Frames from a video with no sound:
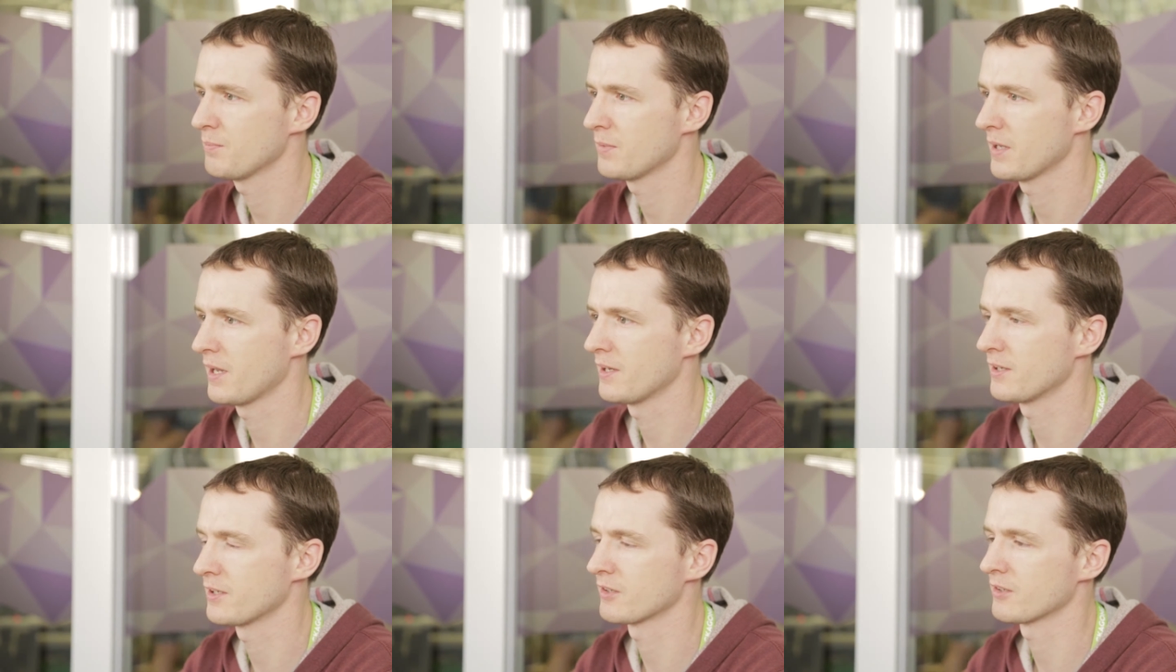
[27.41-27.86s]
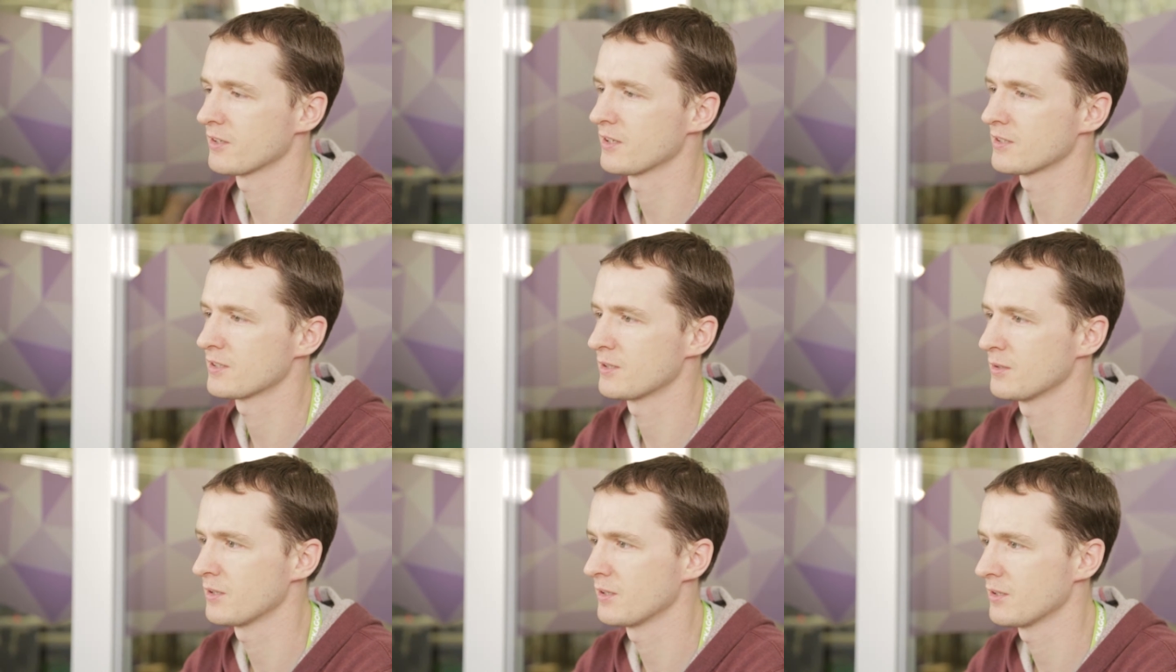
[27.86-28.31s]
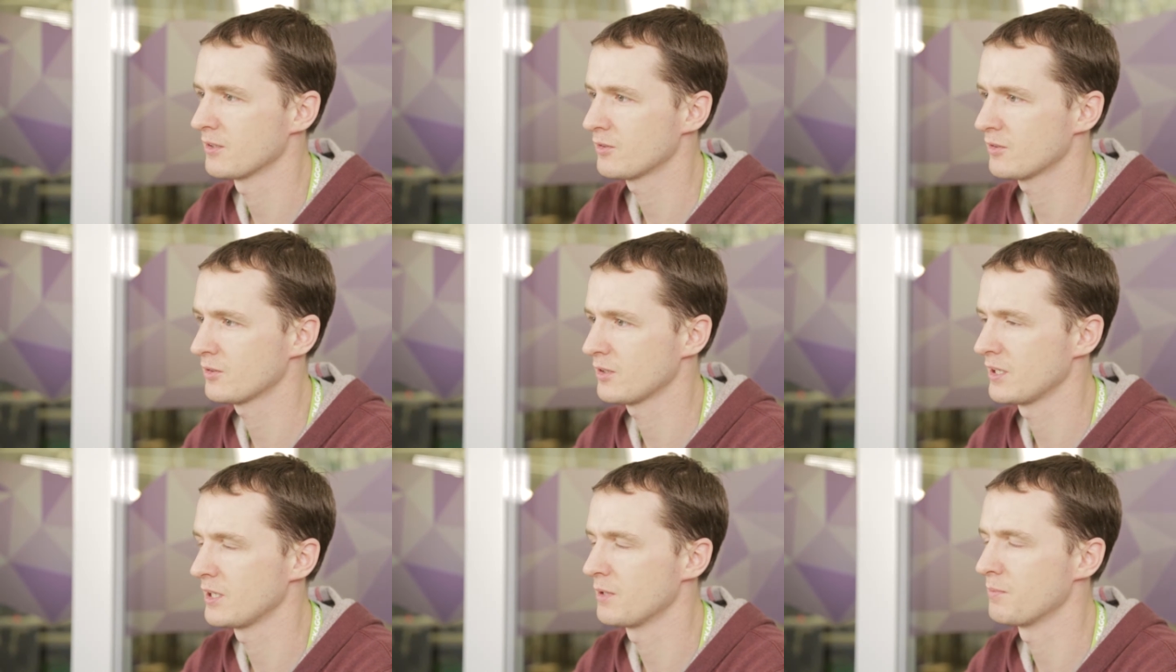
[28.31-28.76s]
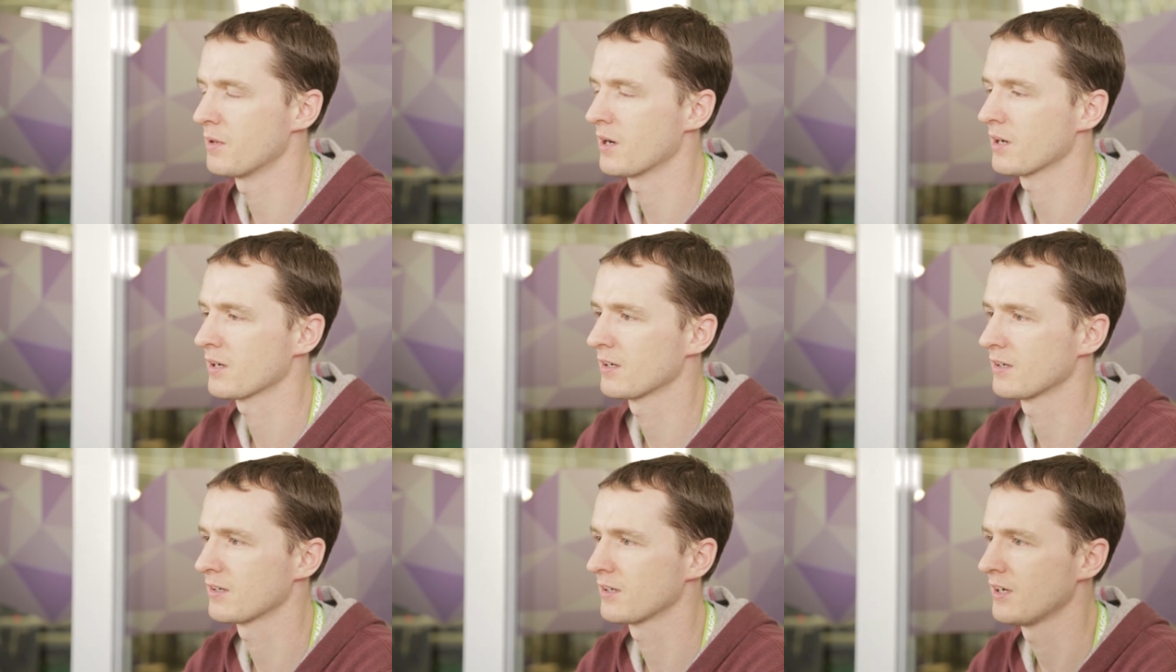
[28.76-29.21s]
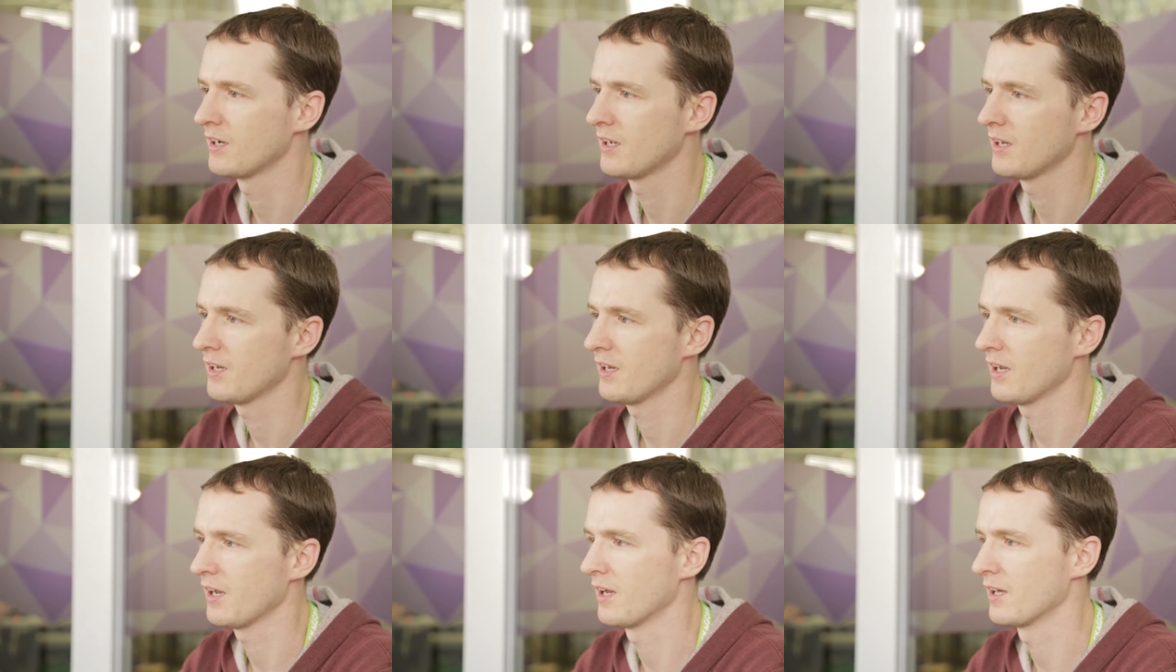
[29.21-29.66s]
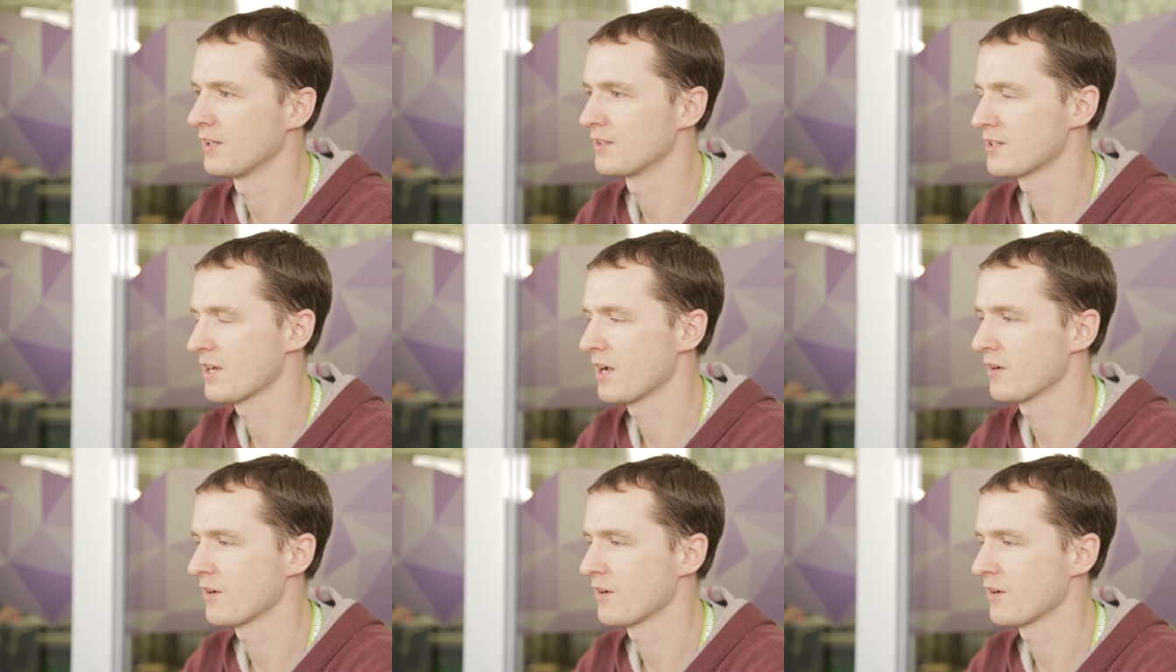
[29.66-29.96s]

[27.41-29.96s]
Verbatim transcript: Blender as the three D modeler, and